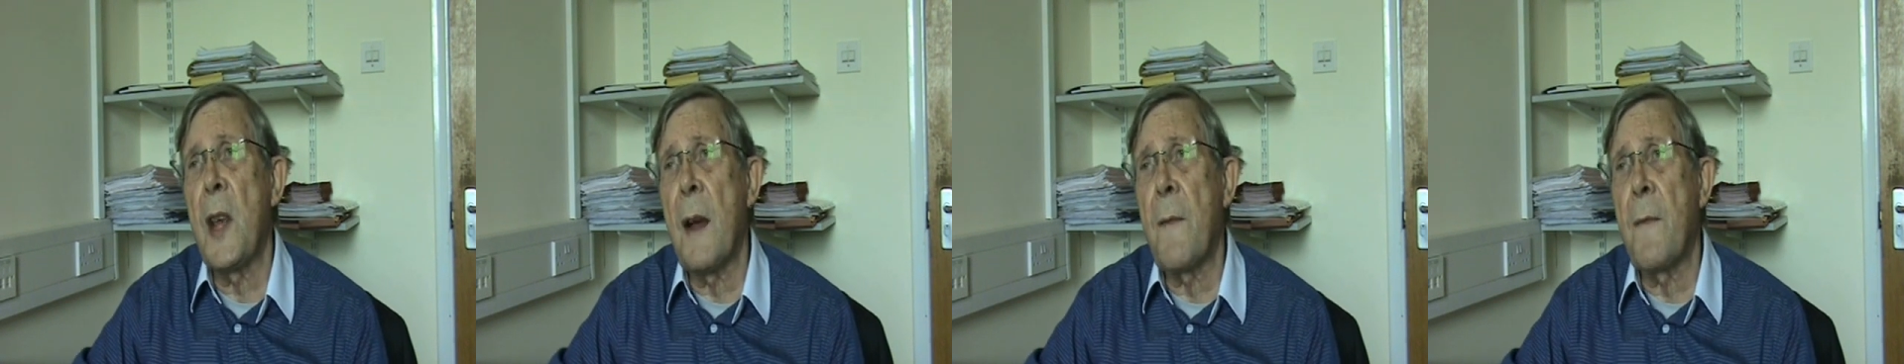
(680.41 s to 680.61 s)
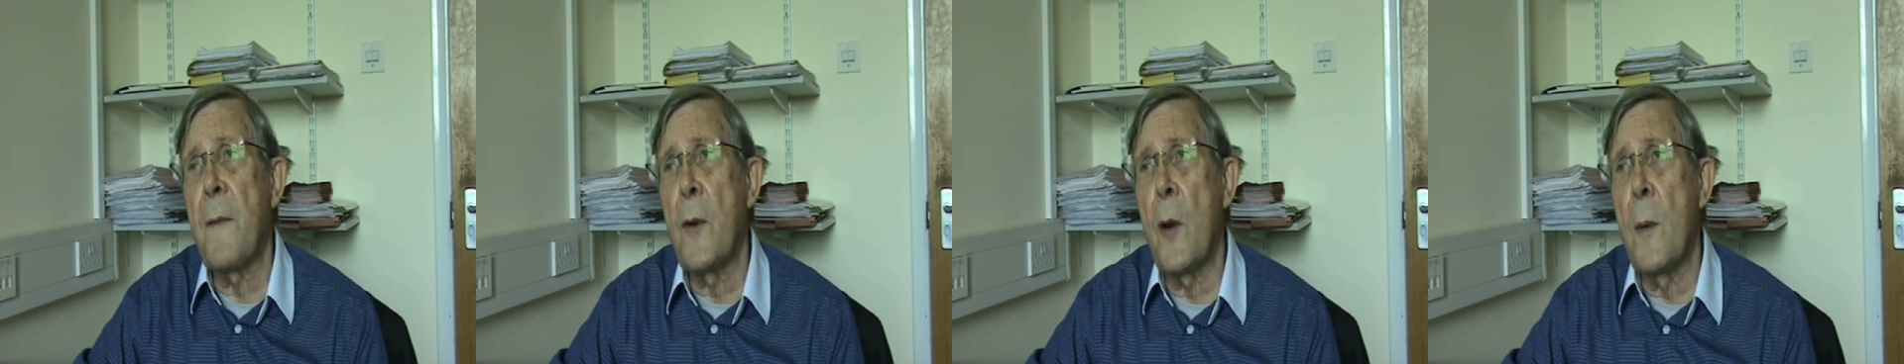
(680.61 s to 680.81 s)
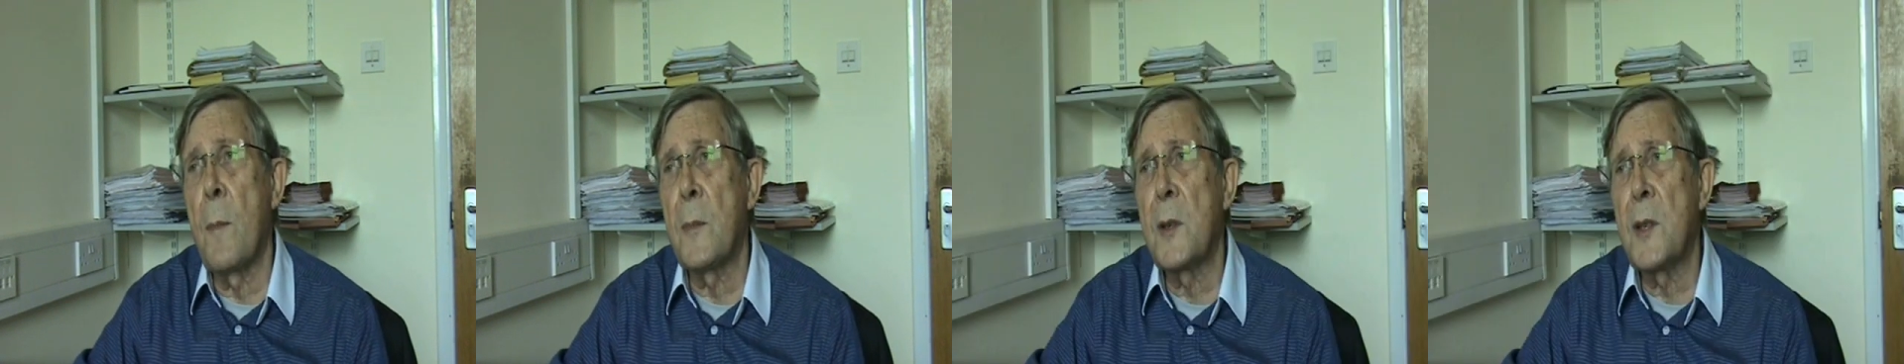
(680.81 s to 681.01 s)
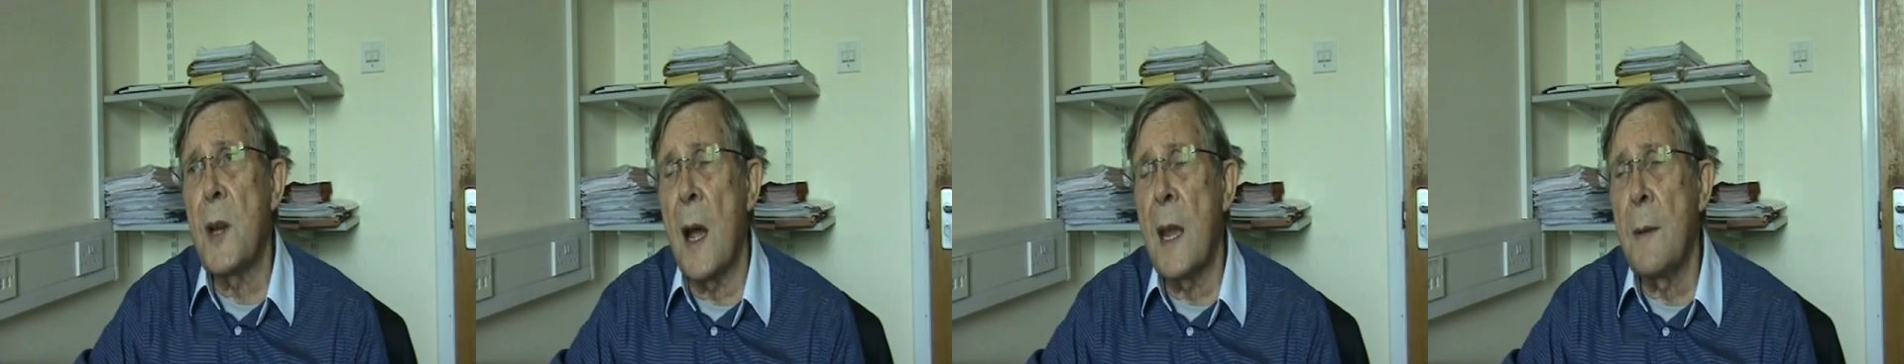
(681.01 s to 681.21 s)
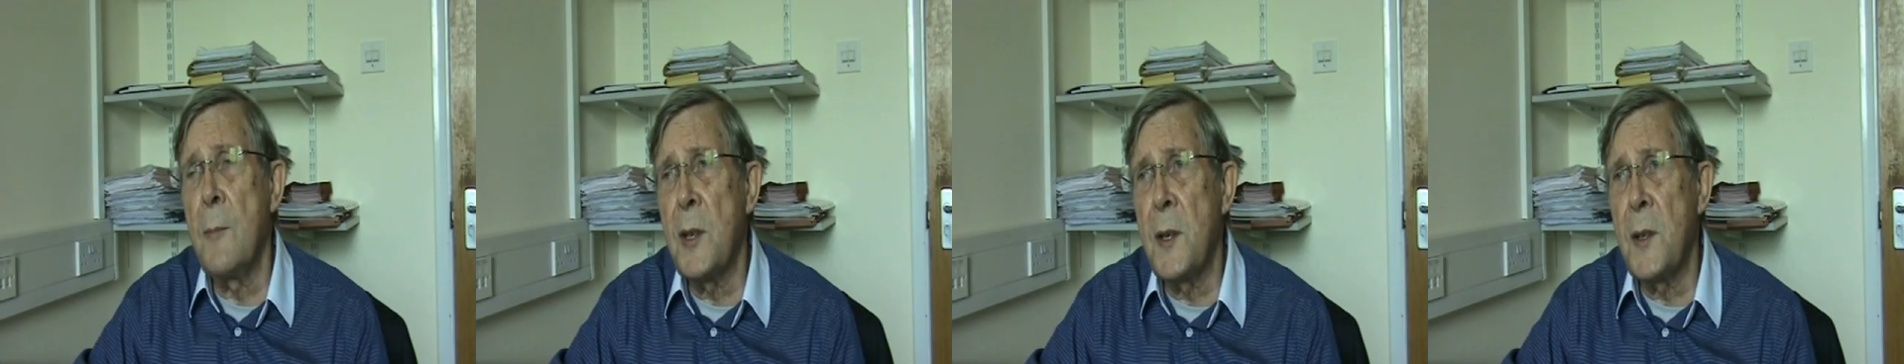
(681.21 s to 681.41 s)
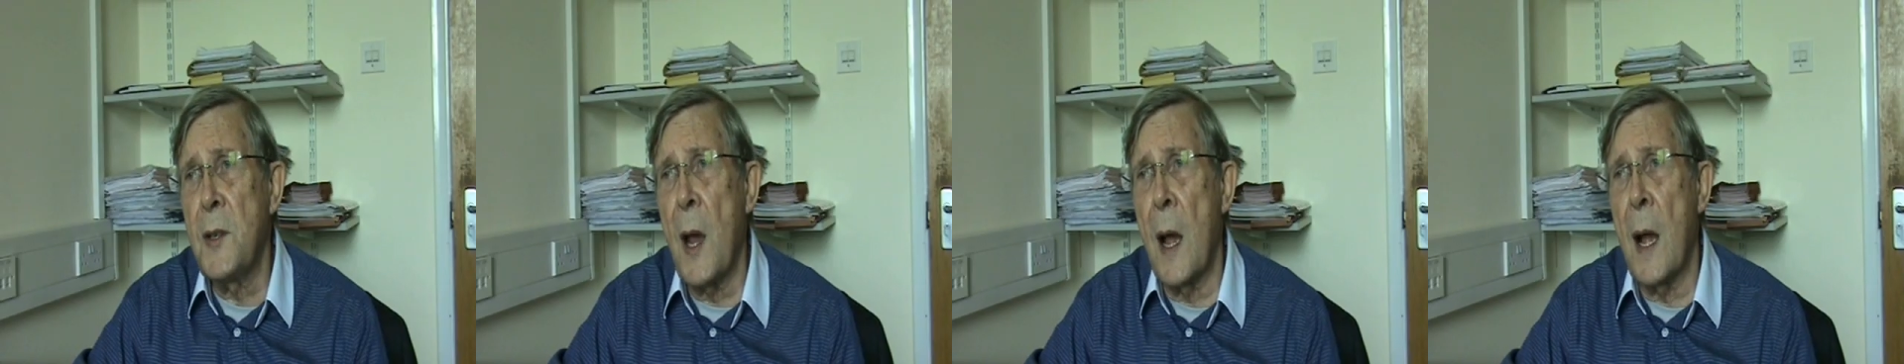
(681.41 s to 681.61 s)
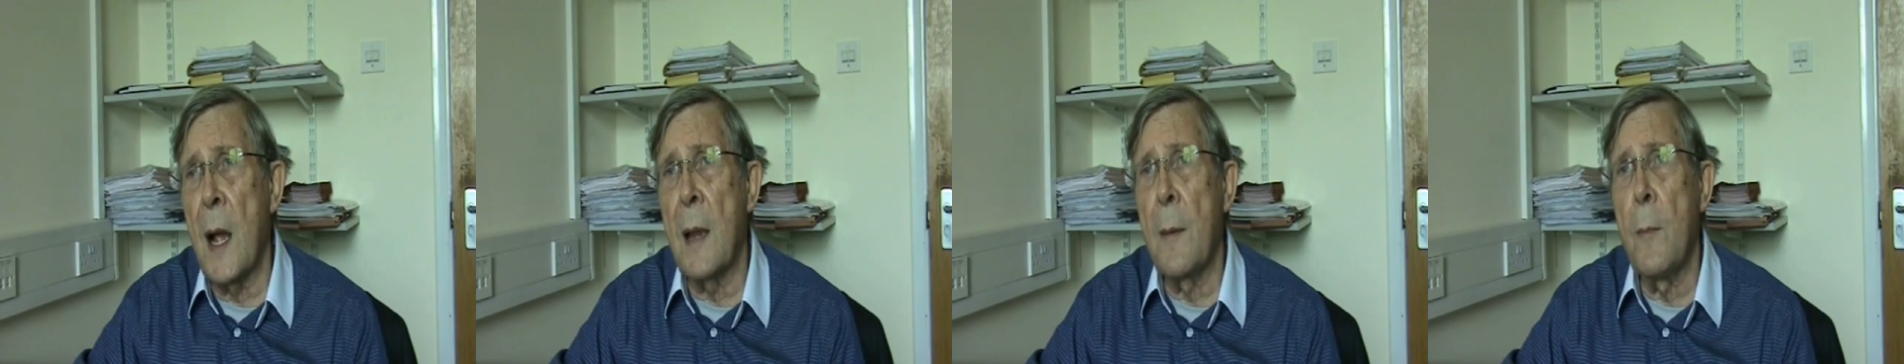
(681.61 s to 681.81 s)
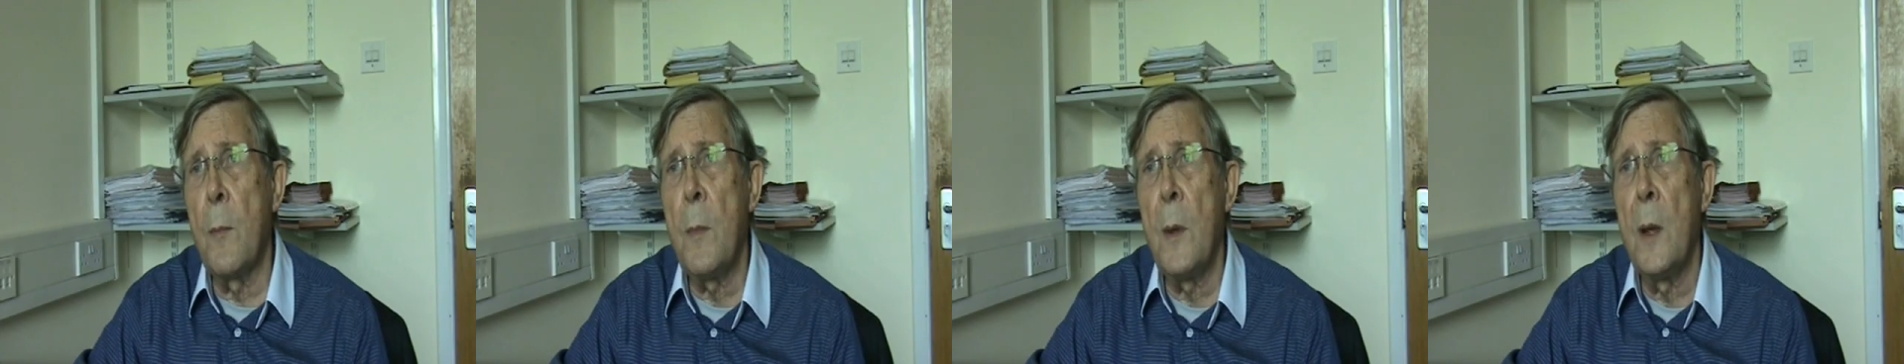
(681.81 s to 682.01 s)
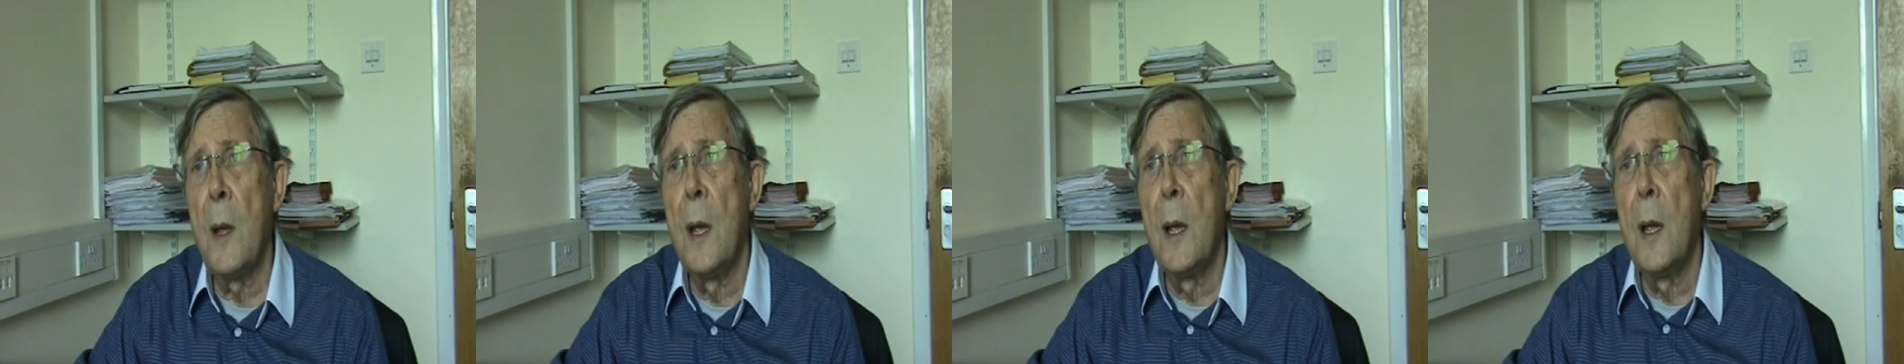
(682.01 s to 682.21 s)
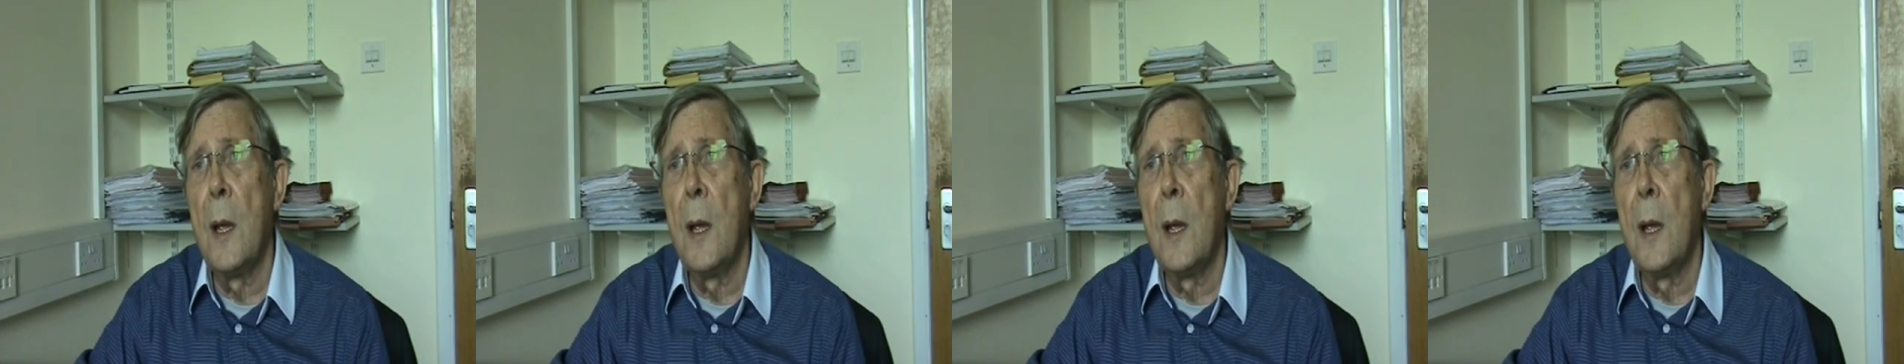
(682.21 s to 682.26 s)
that from time to time,